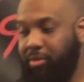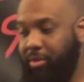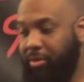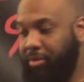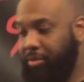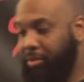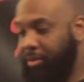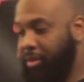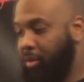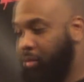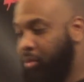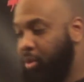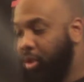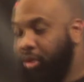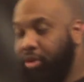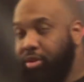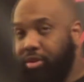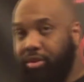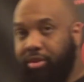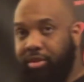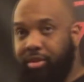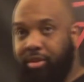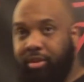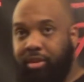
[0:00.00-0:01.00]
with the
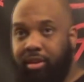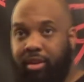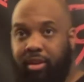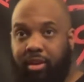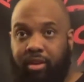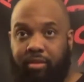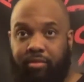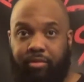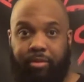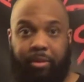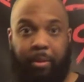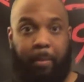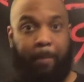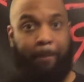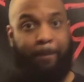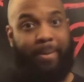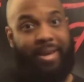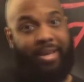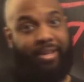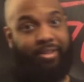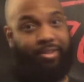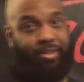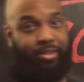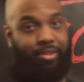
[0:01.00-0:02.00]
worst from the
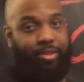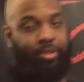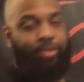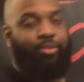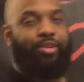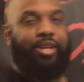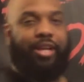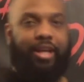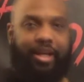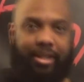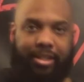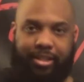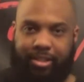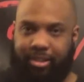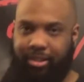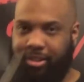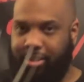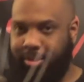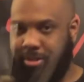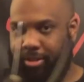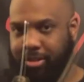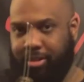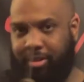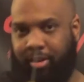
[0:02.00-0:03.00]
best. You
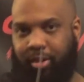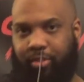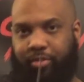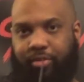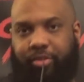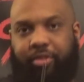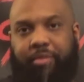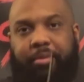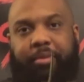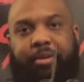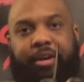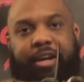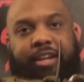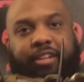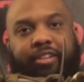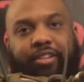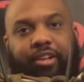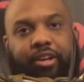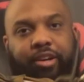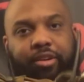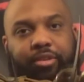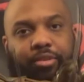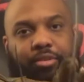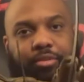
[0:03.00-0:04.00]
guys, hopefully you know how this
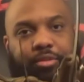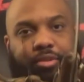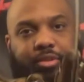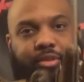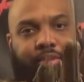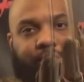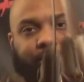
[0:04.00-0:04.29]
goes.